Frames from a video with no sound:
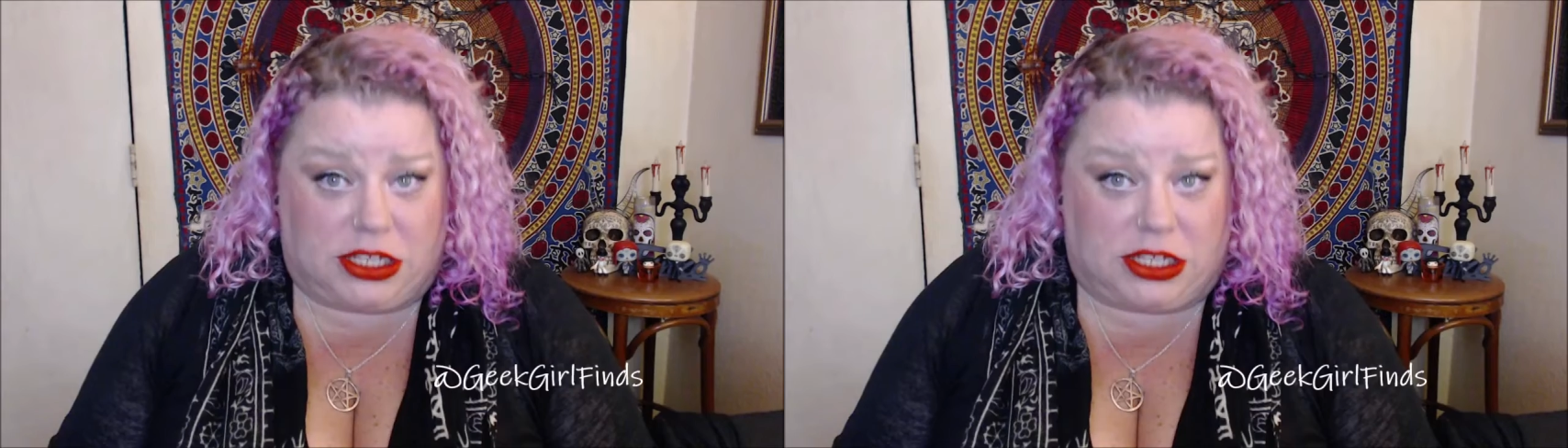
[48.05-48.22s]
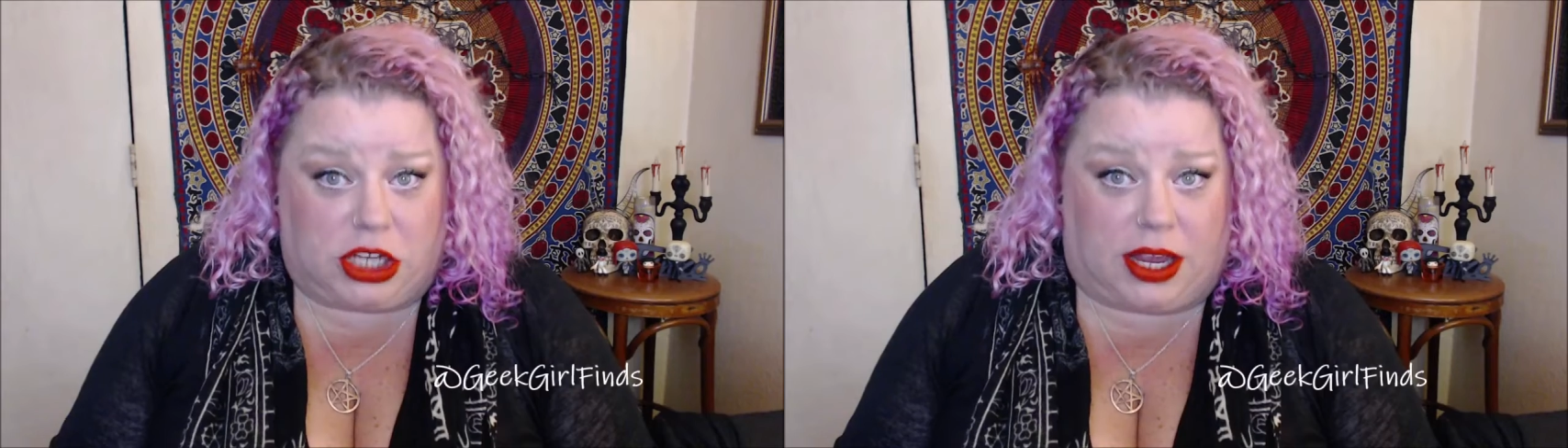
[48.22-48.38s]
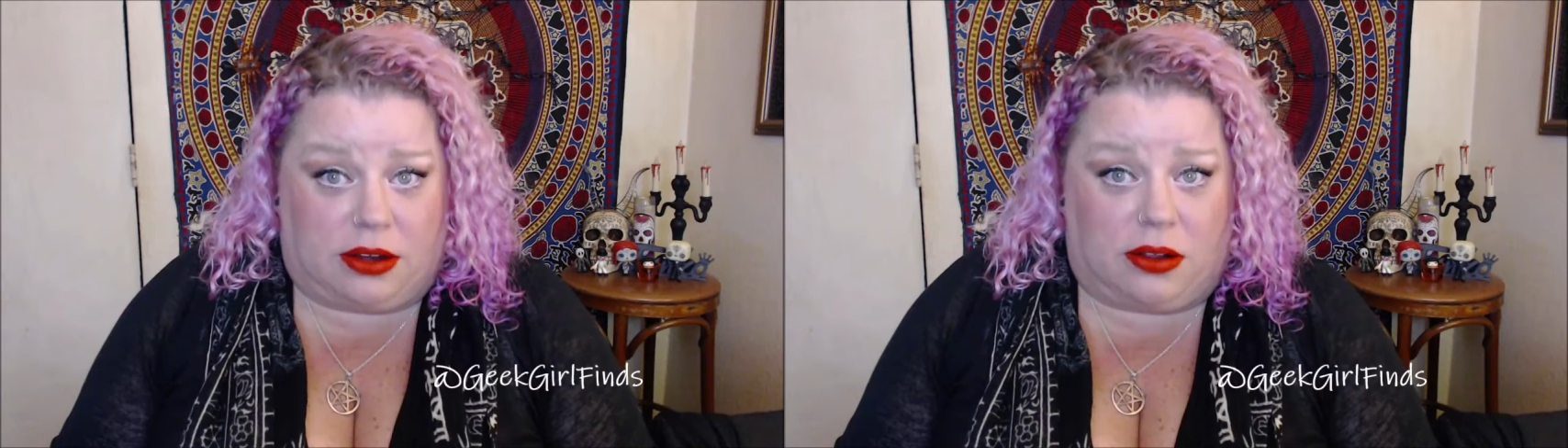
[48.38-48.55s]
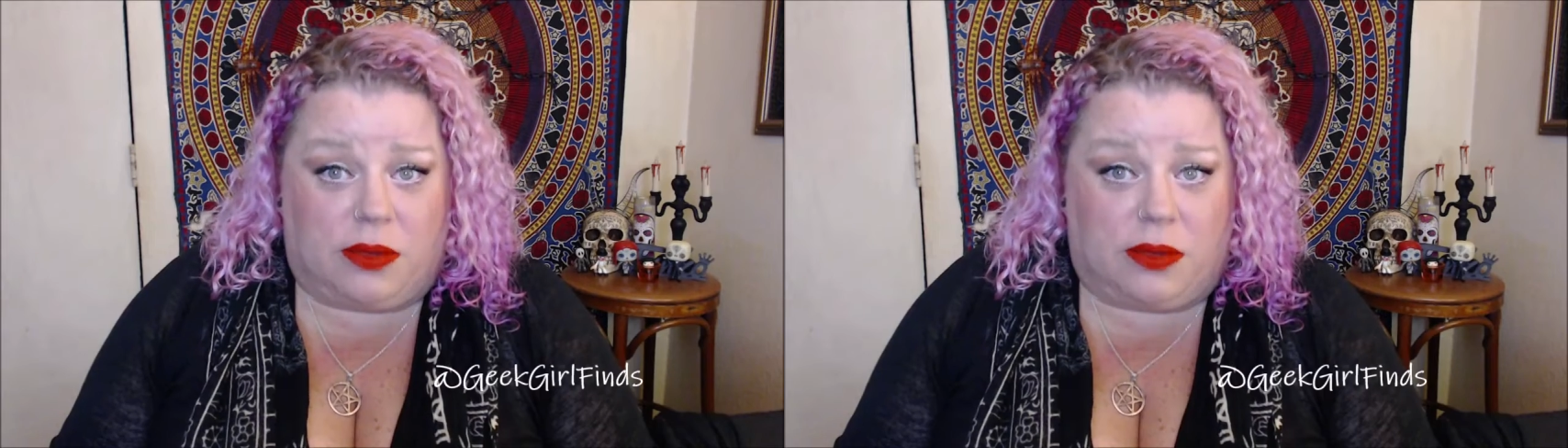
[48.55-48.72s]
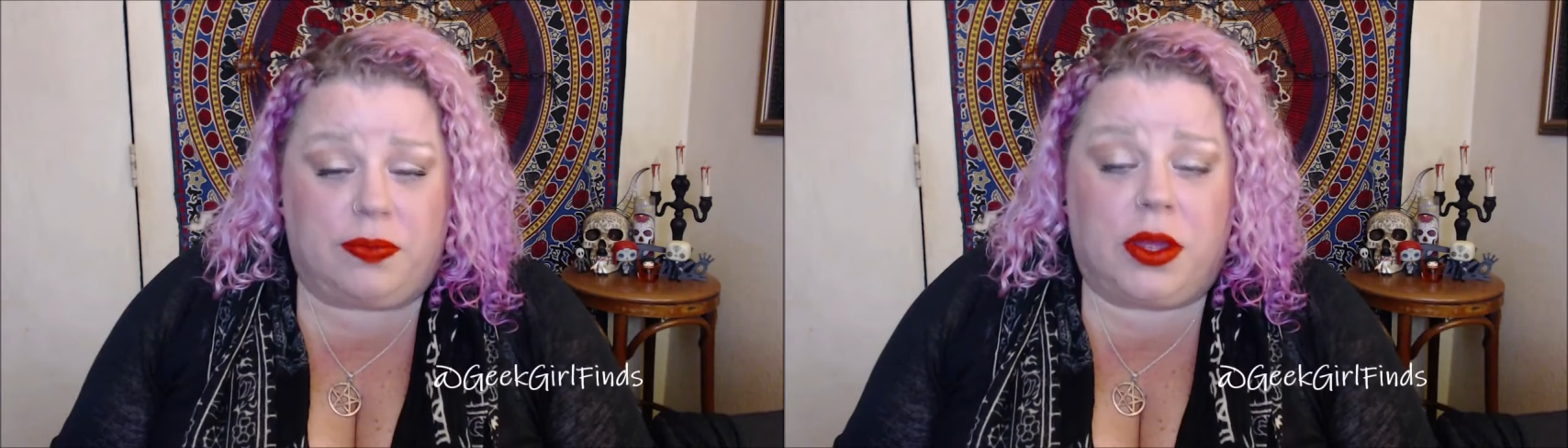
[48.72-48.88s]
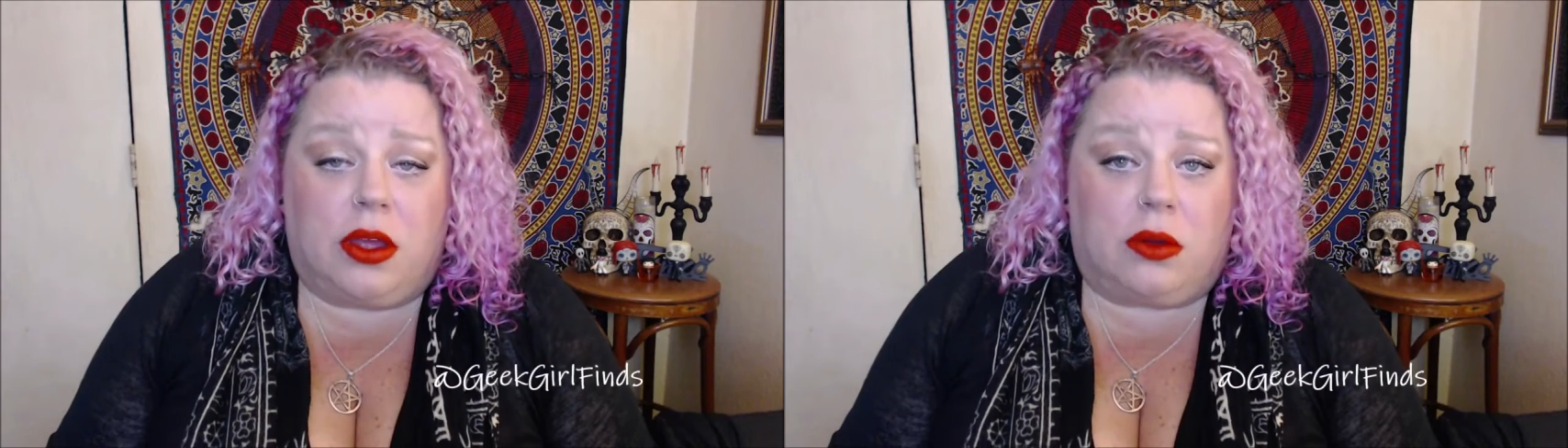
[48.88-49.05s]
channel,
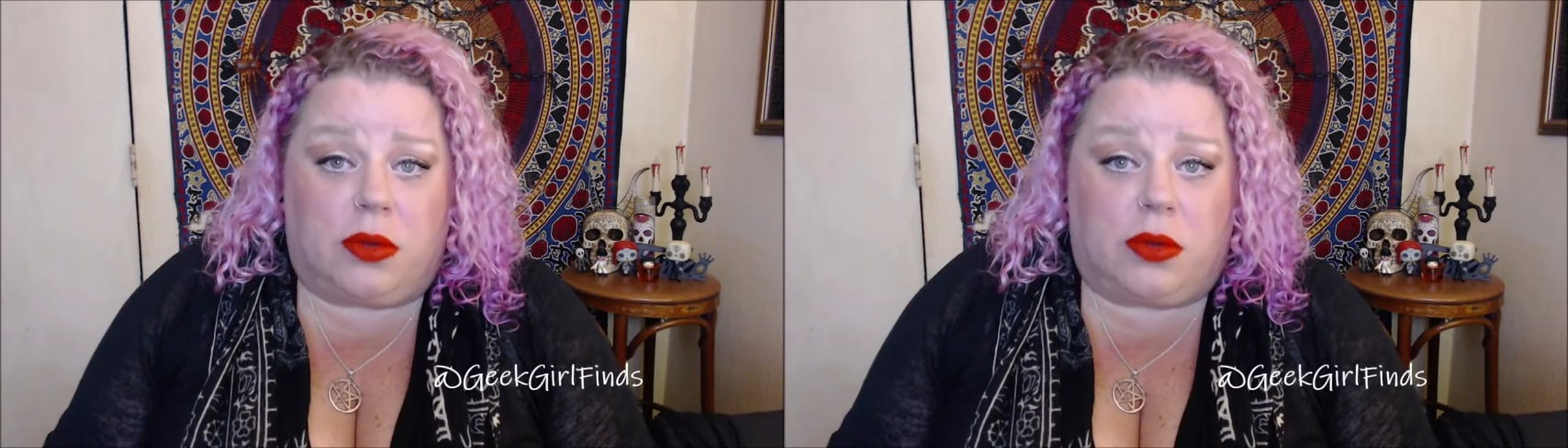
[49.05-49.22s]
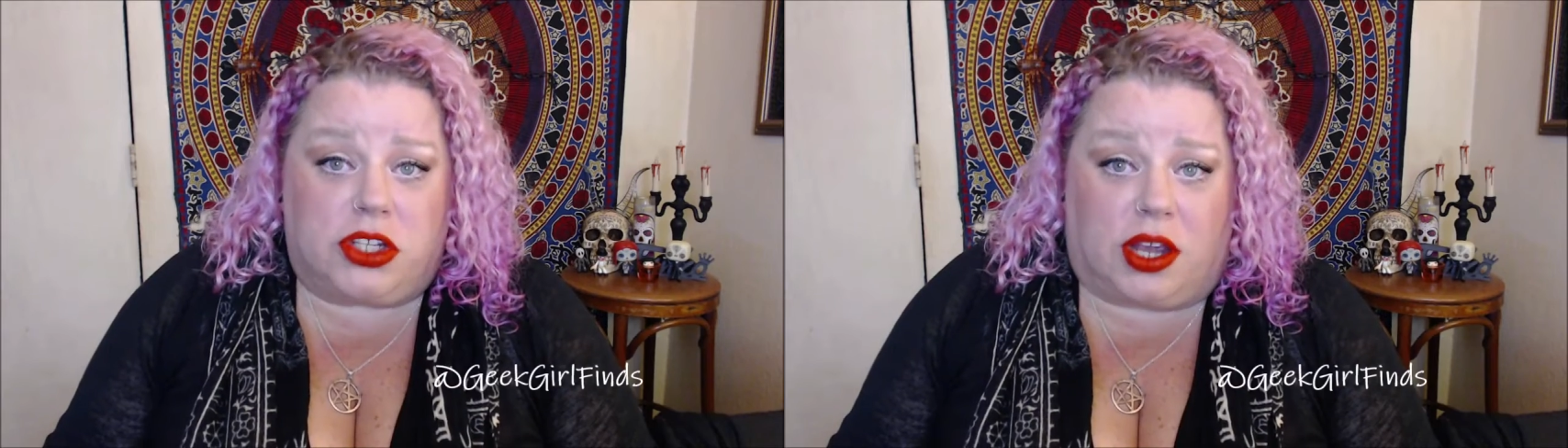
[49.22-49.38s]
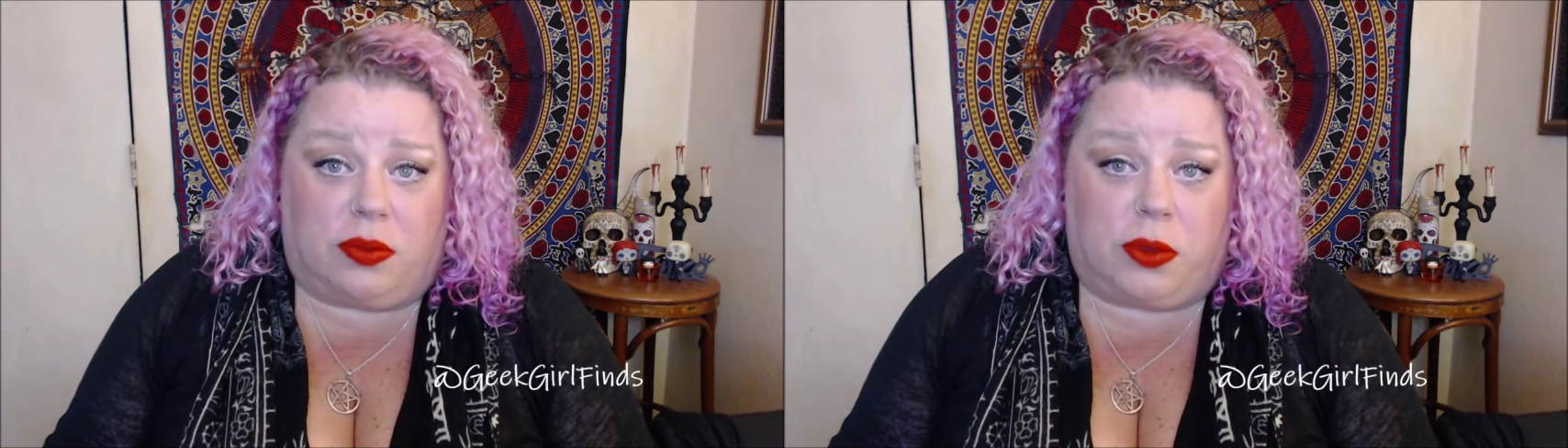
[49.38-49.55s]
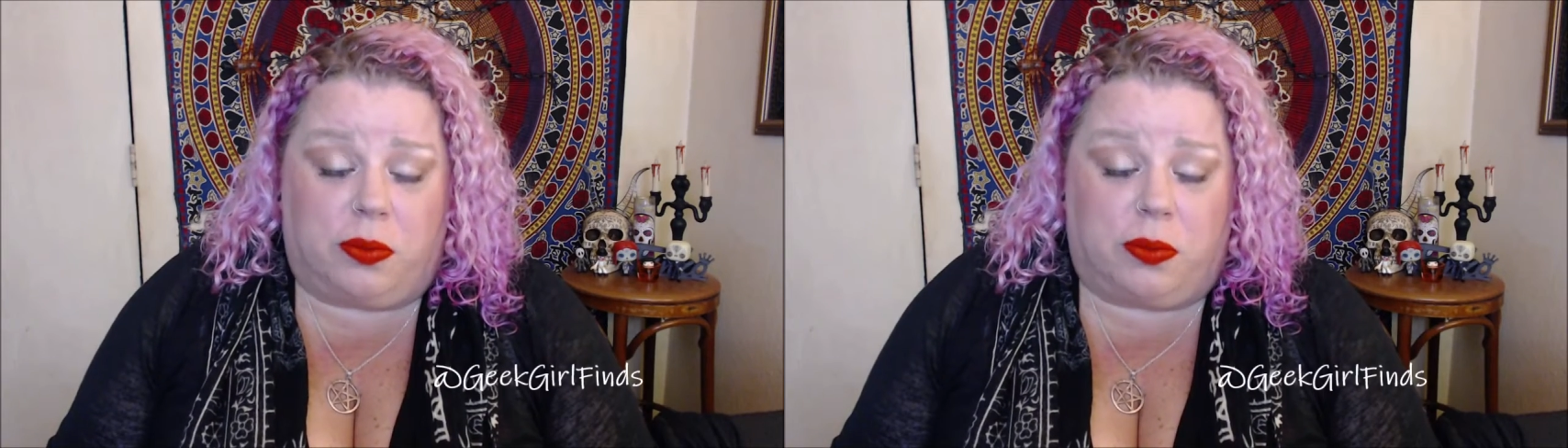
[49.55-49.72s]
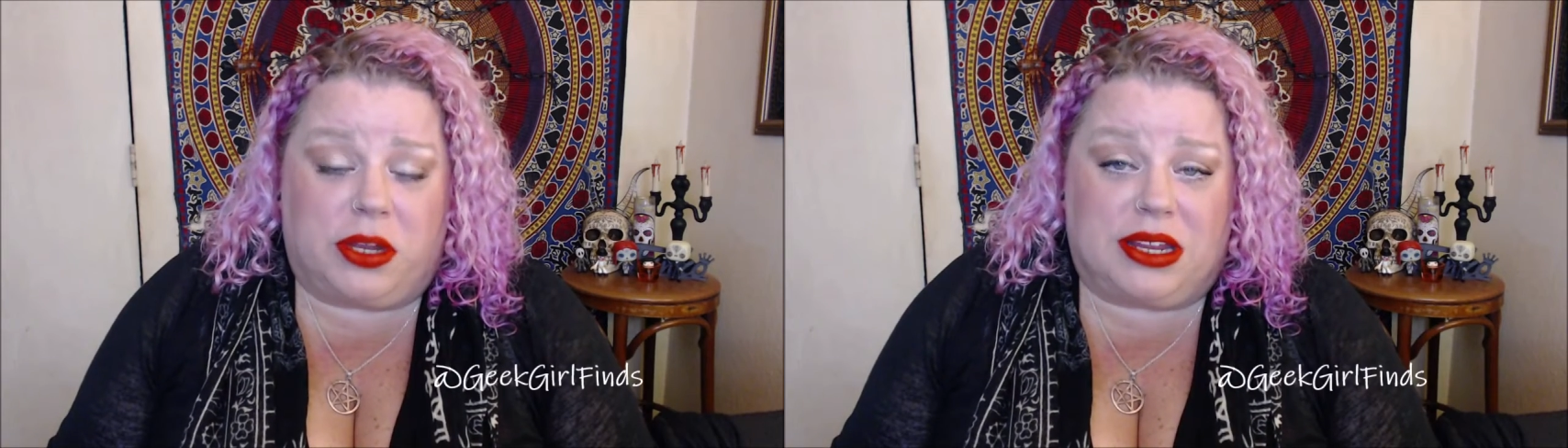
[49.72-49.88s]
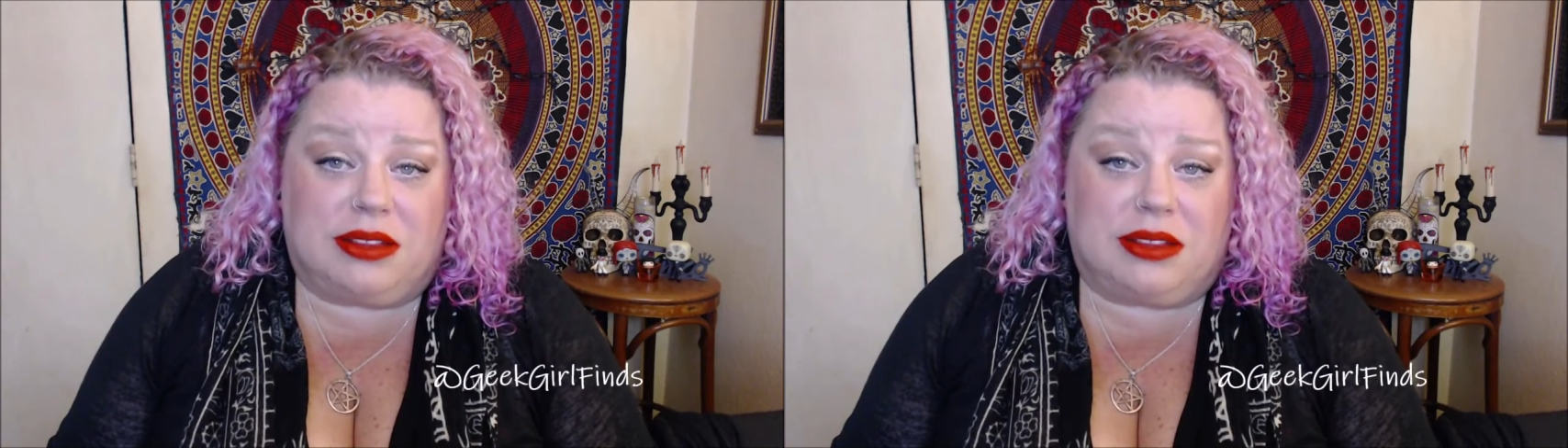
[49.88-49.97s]
which I will put a